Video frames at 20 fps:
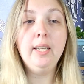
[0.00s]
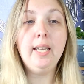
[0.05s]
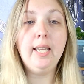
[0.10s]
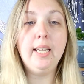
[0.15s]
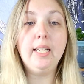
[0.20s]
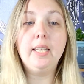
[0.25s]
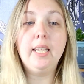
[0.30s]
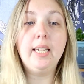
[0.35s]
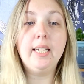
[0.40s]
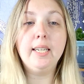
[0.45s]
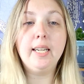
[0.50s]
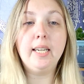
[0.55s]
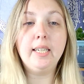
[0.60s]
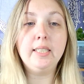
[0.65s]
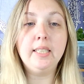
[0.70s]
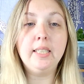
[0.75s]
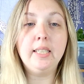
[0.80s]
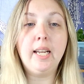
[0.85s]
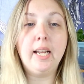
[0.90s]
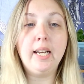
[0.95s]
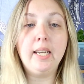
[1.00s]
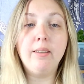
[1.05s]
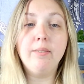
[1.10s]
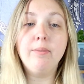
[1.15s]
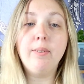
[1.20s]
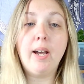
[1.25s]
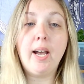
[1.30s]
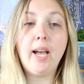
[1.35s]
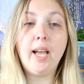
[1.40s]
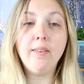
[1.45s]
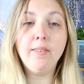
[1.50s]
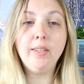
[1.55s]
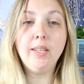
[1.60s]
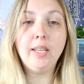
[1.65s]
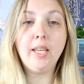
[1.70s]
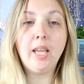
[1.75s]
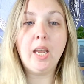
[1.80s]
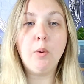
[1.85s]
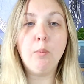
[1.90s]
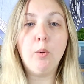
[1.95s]
In late 1995,
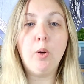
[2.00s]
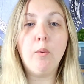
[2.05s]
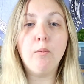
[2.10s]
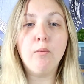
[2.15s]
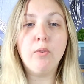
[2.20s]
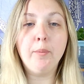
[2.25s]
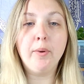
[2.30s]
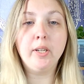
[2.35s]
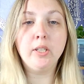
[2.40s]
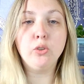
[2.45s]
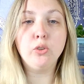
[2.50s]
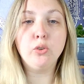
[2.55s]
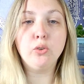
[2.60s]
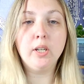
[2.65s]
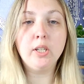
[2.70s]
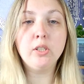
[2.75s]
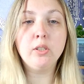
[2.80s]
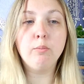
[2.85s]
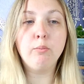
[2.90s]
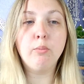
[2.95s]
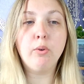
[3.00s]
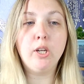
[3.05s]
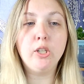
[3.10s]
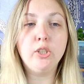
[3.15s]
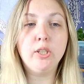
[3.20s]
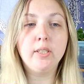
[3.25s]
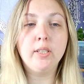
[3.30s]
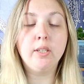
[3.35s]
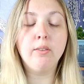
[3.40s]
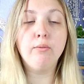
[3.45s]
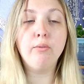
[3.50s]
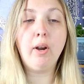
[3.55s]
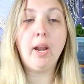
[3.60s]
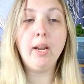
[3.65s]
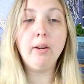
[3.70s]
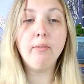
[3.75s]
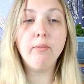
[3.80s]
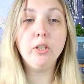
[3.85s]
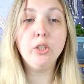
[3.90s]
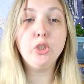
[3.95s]
he came home from a construction project in
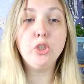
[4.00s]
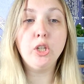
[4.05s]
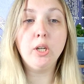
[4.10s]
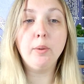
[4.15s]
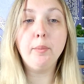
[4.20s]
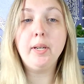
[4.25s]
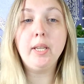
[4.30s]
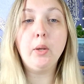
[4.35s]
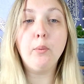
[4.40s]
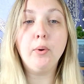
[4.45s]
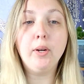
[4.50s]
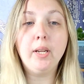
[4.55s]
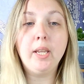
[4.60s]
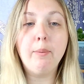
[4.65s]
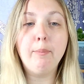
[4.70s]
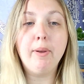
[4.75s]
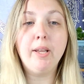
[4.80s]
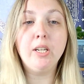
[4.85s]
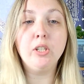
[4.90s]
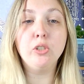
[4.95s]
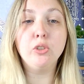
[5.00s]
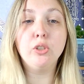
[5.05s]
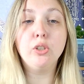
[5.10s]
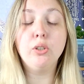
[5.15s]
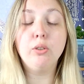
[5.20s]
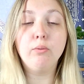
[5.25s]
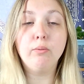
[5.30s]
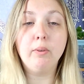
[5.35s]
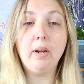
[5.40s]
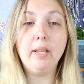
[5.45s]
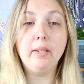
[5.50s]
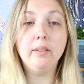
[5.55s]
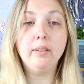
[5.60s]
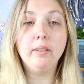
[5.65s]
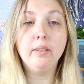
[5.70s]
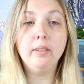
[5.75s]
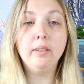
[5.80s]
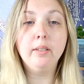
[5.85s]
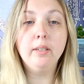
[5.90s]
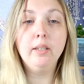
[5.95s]
Frankfurt, Germany, where he met his
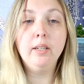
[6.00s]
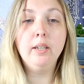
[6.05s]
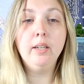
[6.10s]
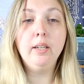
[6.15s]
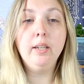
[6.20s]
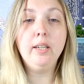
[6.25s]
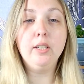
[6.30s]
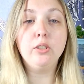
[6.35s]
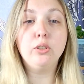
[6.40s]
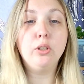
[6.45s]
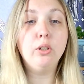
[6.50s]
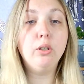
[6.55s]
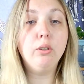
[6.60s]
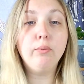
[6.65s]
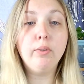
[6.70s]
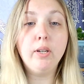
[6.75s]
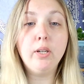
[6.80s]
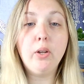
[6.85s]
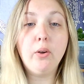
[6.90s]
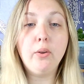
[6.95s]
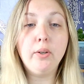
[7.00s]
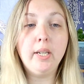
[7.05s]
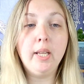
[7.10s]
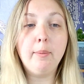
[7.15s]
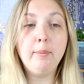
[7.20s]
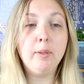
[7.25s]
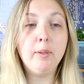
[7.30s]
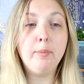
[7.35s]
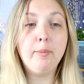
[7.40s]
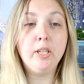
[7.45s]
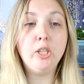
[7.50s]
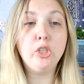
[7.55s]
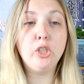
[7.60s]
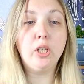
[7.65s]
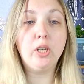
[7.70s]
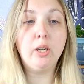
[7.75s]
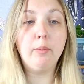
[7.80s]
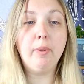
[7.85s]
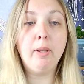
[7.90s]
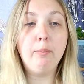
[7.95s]
girlfriend. His girlfriend noted him to be a
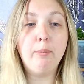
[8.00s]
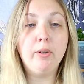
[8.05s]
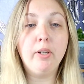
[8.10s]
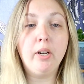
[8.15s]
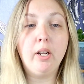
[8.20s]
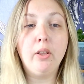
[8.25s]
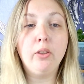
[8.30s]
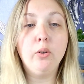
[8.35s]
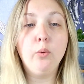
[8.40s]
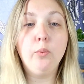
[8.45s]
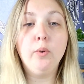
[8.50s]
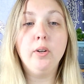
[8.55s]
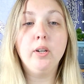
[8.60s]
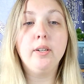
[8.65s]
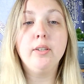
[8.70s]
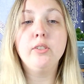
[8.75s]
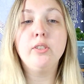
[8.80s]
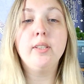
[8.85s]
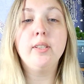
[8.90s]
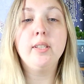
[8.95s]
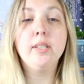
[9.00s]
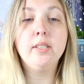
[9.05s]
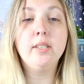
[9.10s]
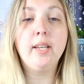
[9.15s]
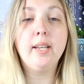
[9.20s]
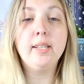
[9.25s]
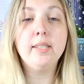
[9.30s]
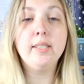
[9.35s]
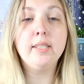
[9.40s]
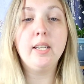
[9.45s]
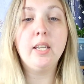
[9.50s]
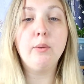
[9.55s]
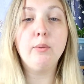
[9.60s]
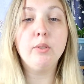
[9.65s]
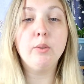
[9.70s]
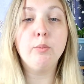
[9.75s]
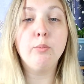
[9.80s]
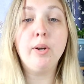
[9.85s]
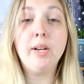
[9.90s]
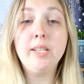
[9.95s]
gentleman, but other workers on the site said he
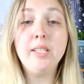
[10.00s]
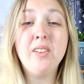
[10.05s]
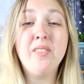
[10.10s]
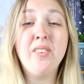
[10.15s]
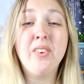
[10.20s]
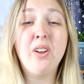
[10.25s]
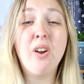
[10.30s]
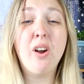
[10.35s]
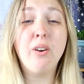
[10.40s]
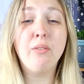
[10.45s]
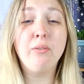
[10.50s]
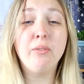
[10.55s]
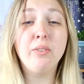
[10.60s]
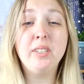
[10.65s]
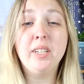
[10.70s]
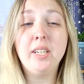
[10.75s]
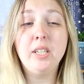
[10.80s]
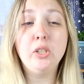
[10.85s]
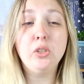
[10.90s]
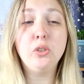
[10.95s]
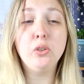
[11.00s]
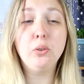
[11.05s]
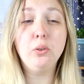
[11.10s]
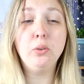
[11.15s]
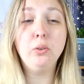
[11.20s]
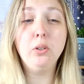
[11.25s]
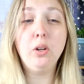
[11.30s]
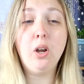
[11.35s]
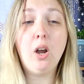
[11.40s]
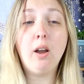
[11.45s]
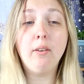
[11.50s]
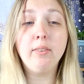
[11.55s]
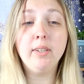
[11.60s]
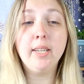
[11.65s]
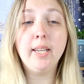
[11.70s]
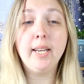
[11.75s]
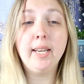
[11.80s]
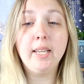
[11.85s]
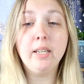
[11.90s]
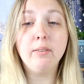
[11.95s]
was abrasive and confrontational,
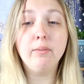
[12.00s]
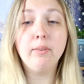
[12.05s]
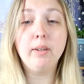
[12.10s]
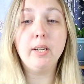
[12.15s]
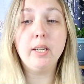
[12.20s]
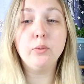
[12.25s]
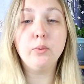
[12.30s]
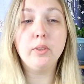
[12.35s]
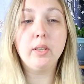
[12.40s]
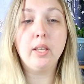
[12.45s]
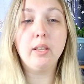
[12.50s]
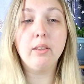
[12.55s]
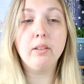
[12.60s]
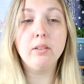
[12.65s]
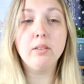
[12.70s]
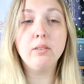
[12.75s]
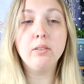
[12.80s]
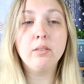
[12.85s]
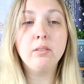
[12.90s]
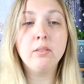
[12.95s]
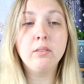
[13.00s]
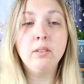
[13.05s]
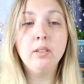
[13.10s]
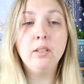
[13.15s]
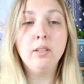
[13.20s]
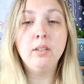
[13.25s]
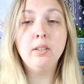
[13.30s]
often getting into fights with others.